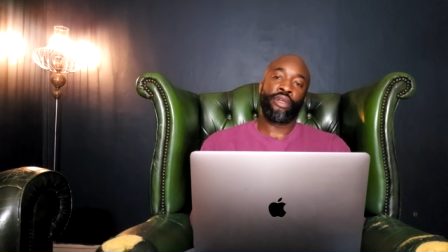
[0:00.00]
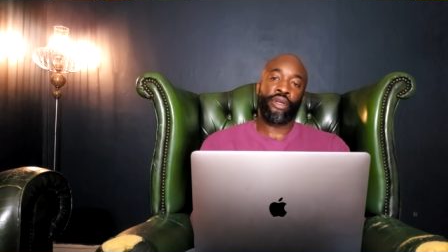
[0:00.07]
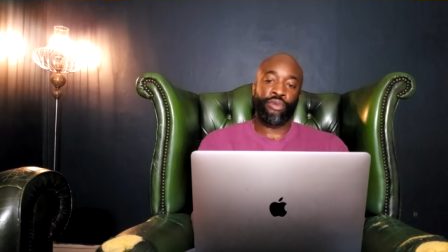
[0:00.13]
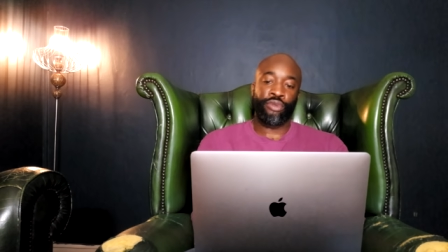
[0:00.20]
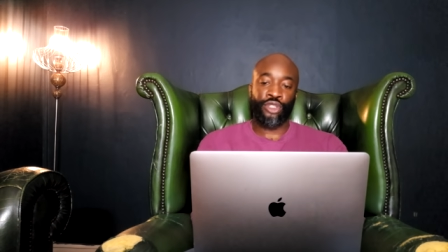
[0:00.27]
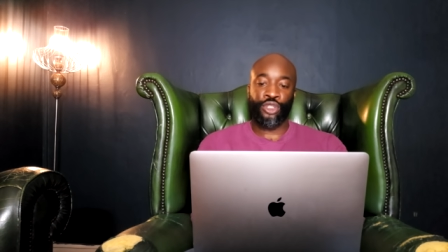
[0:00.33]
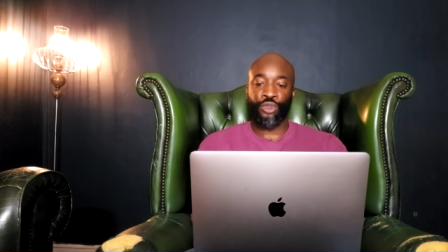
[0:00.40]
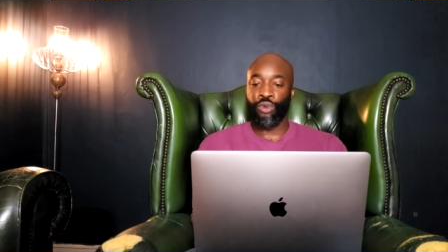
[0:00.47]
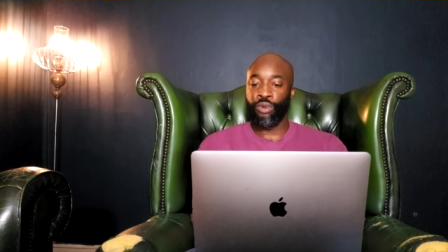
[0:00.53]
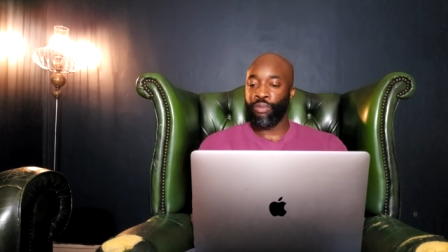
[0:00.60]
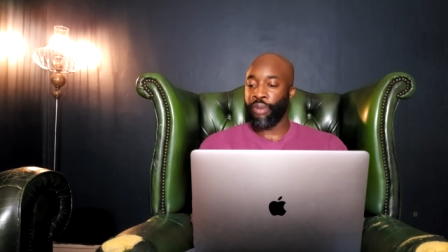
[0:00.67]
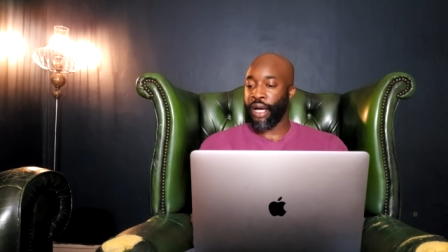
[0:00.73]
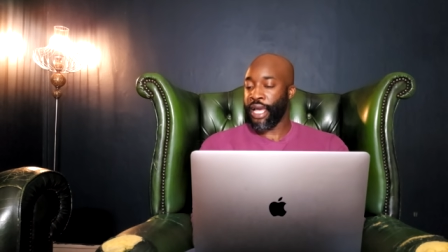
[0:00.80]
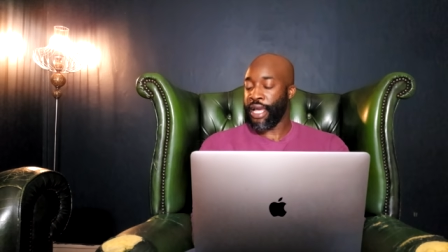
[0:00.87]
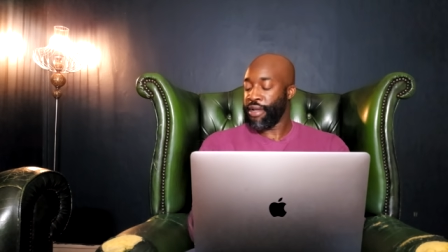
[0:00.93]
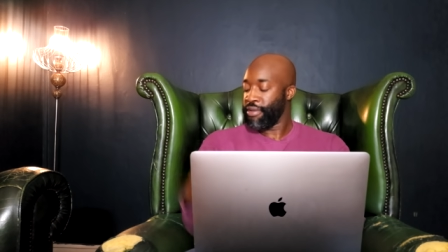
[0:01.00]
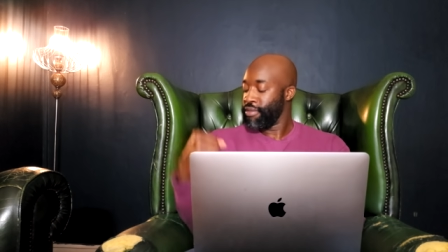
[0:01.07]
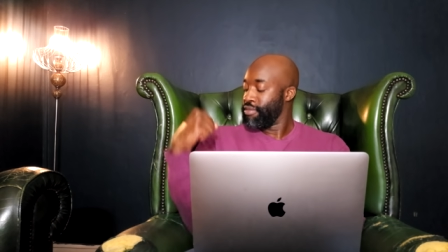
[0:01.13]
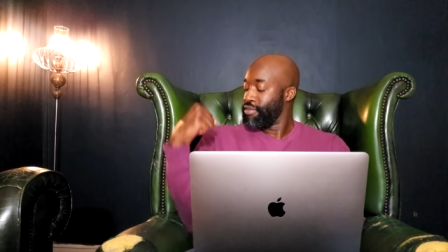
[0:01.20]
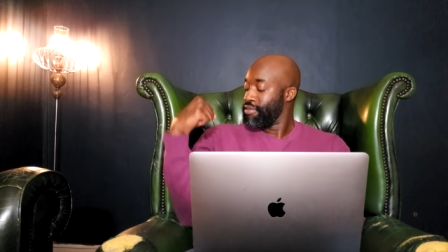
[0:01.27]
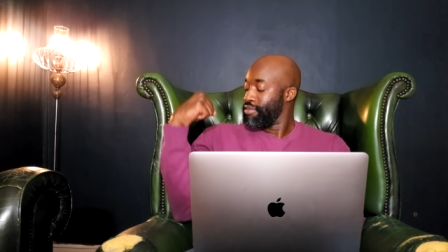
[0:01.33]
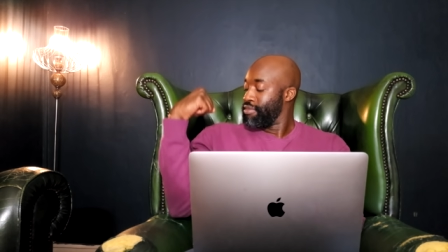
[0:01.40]
I was short by
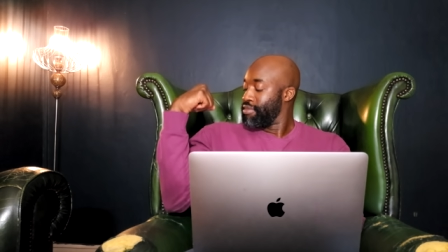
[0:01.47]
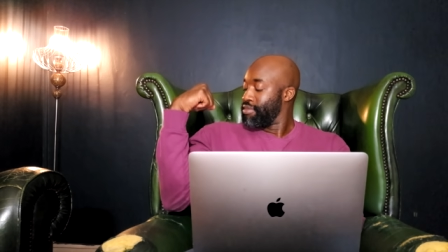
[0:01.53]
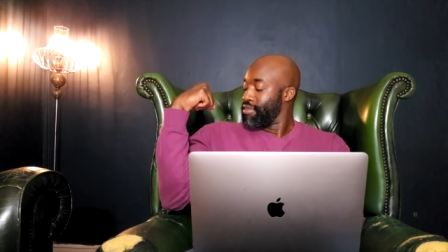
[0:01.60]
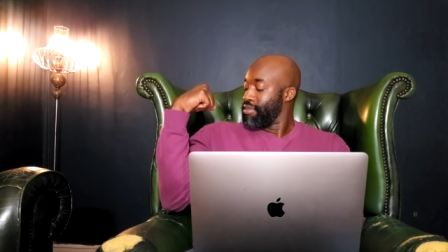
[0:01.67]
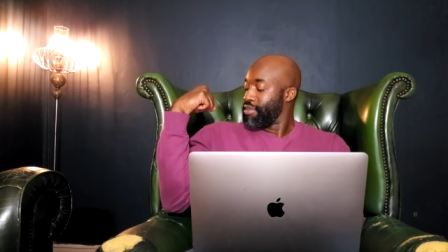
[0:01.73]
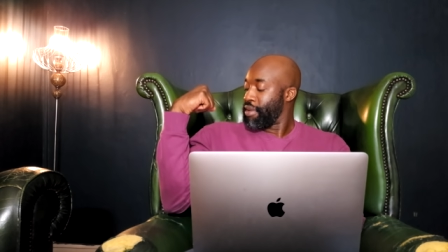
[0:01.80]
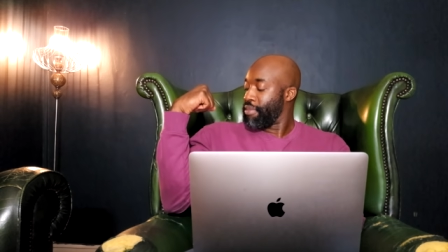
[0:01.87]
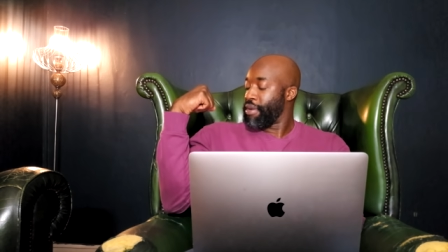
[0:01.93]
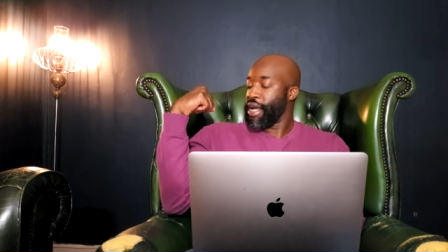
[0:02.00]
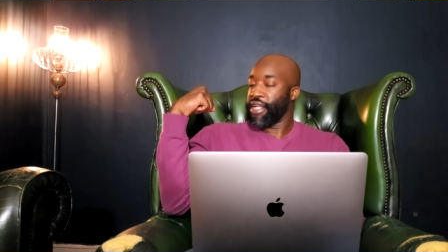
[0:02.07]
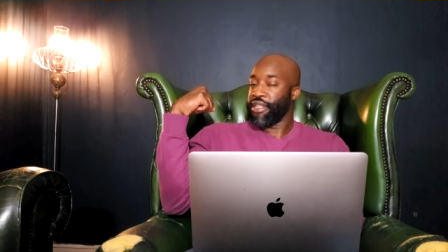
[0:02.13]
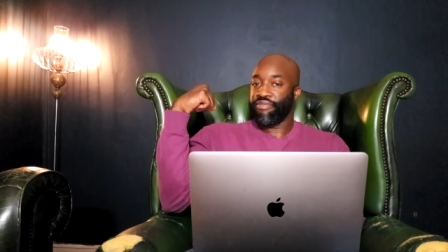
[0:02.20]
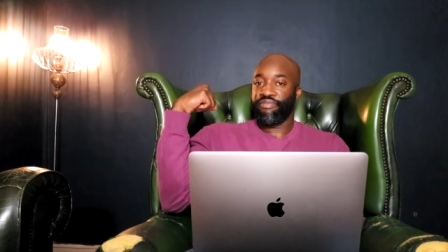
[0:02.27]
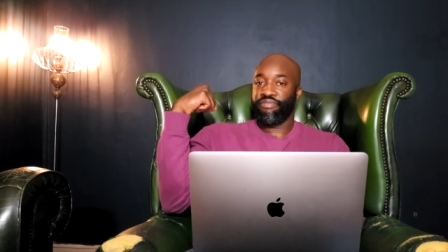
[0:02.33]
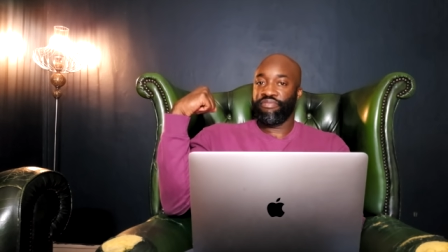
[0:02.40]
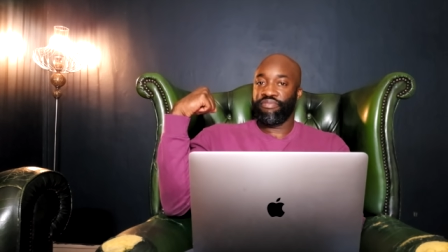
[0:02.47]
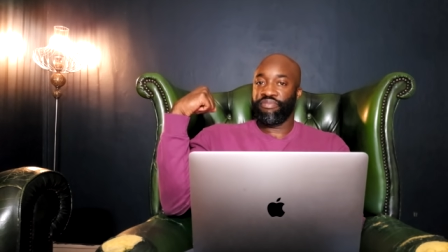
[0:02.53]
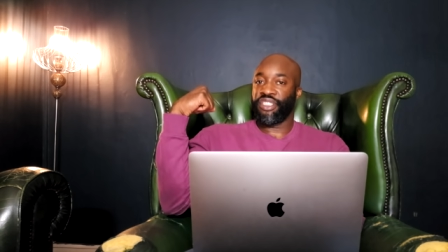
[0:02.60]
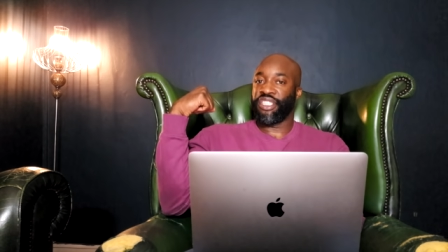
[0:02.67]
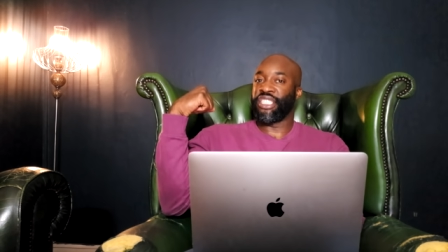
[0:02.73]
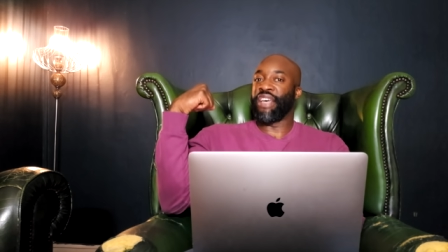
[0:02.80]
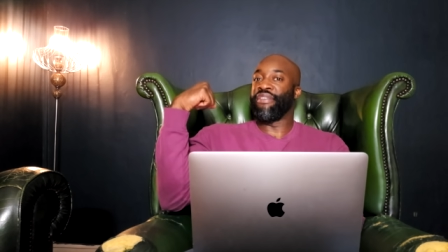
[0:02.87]
about
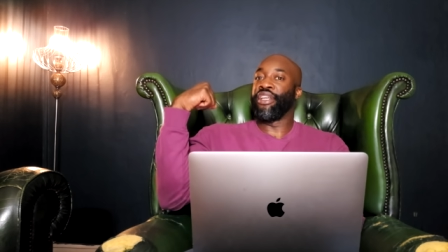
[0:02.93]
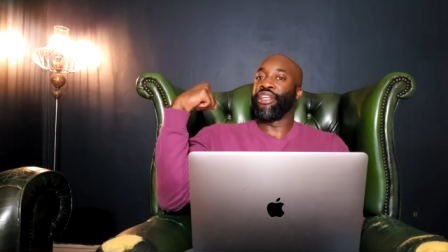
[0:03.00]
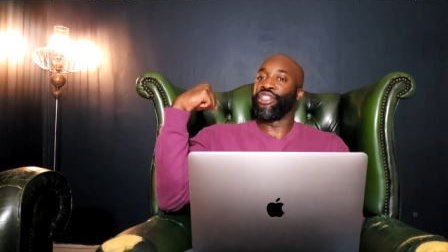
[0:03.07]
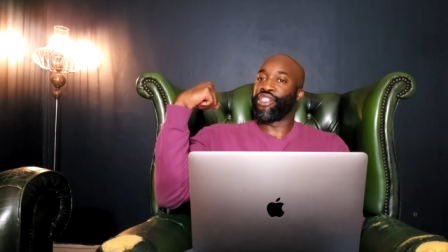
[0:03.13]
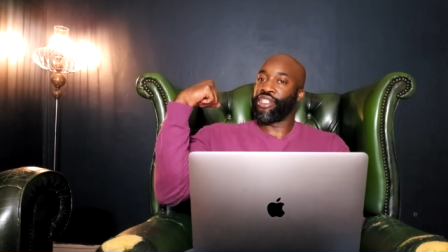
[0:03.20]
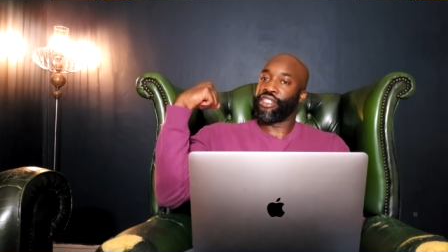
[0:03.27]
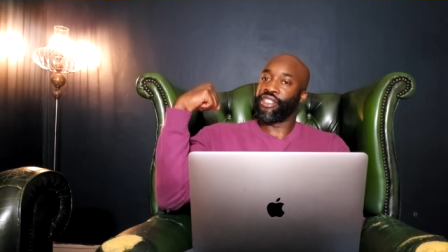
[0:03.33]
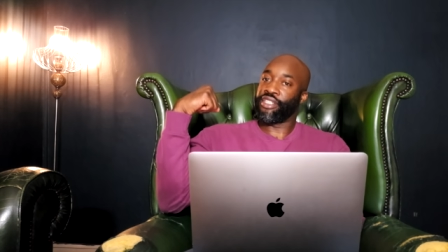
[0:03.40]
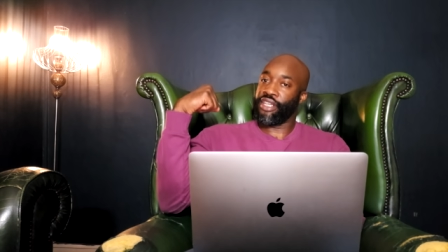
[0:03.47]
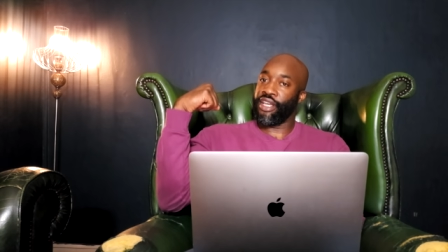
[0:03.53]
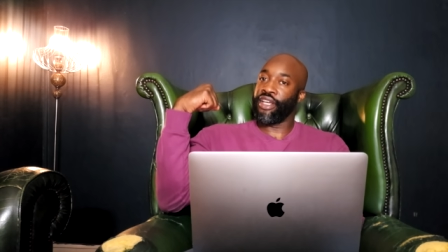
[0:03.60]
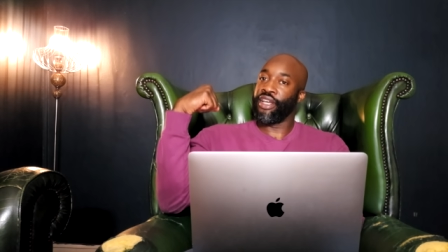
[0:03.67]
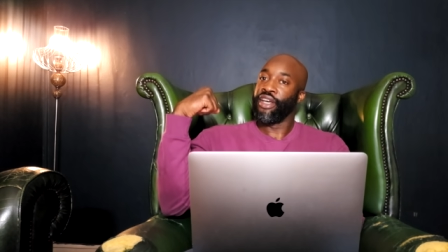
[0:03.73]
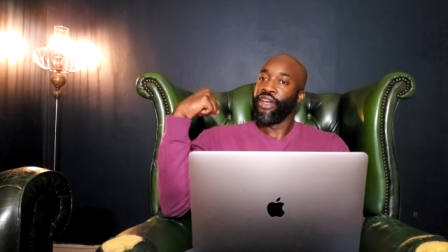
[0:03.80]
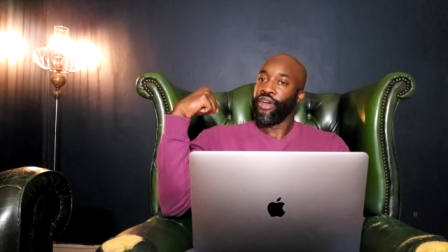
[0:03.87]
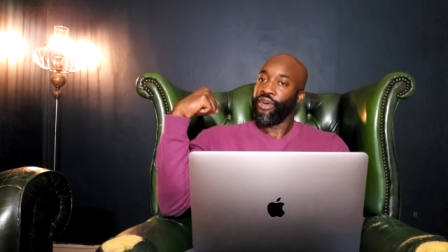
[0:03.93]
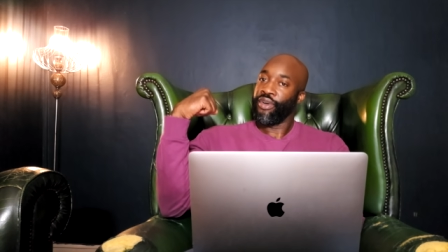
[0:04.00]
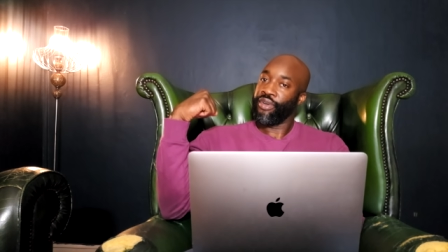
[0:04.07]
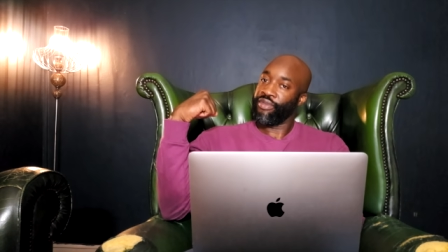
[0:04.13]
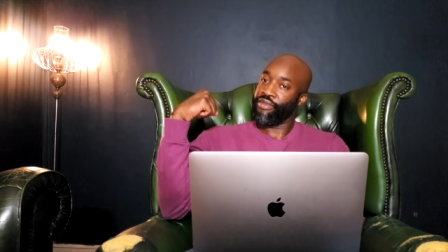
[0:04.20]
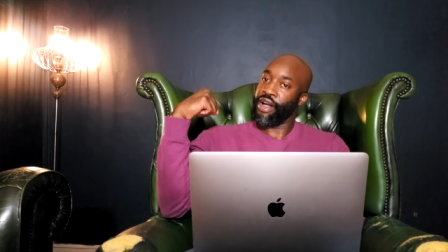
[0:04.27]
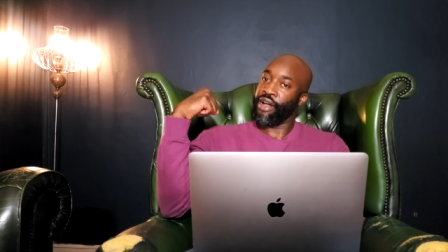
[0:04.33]
seven inches
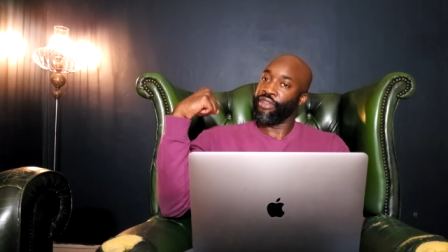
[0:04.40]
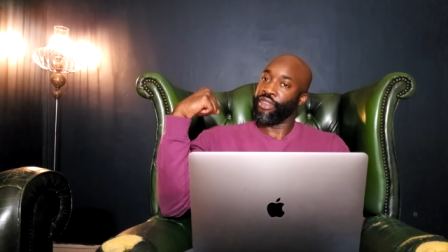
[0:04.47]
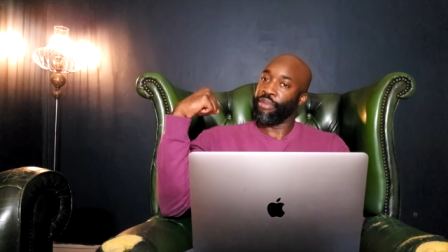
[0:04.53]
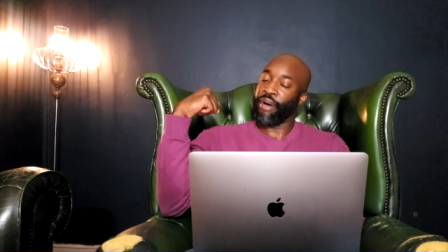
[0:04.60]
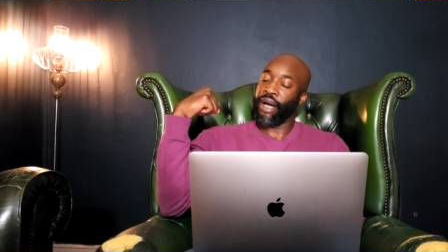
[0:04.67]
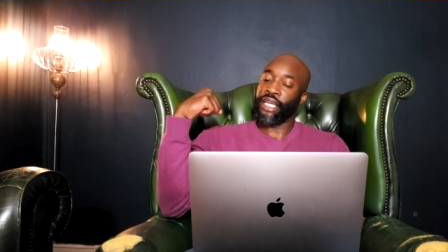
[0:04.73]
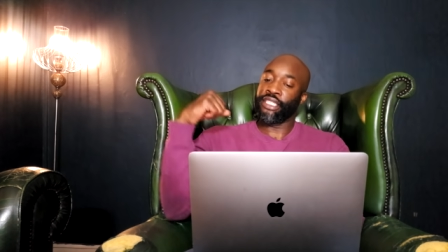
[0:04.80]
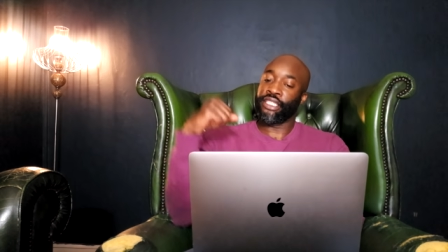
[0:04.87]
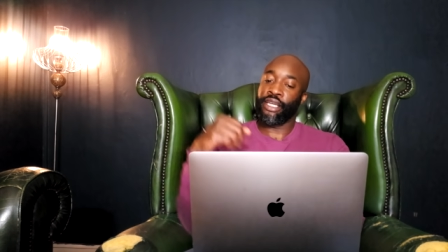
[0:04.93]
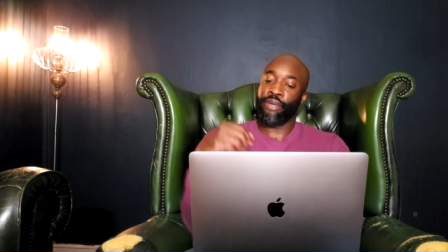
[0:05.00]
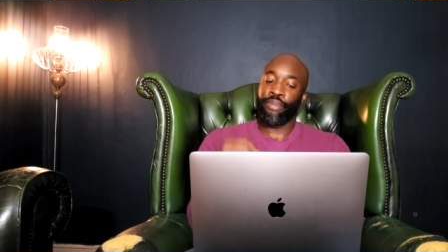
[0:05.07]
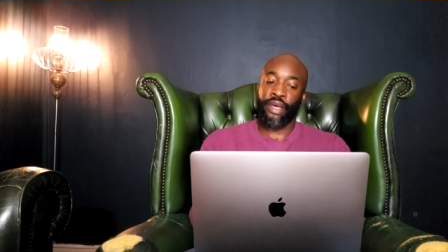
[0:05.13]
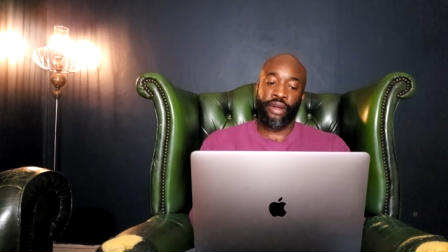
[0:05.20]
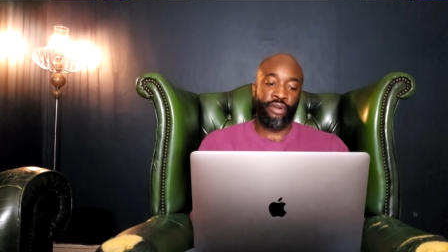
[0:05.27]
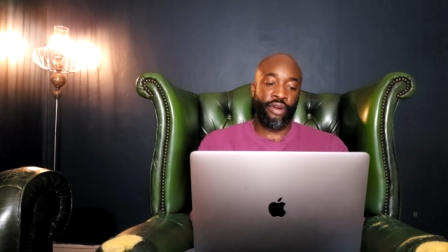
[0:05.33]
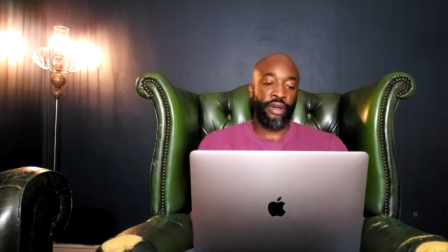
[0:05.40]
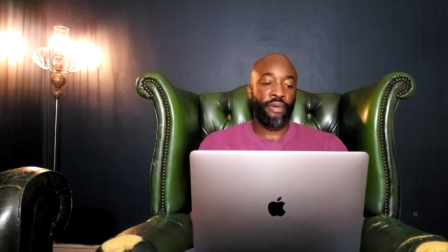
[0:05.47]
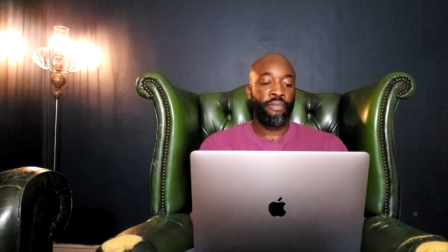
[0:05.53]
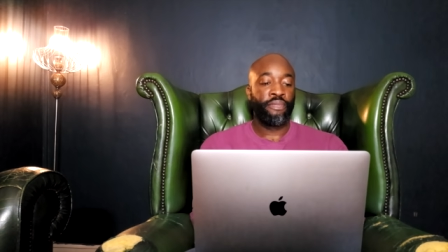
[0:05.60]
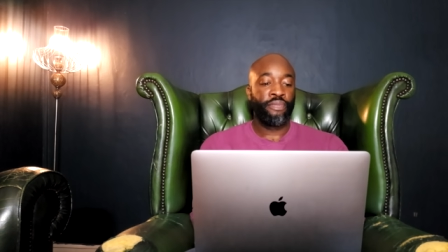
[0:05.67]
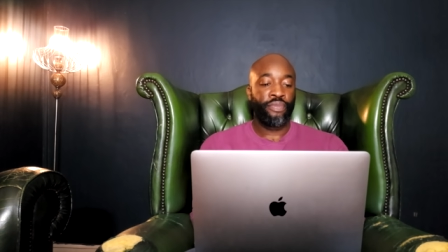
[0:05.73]
around the bicep area.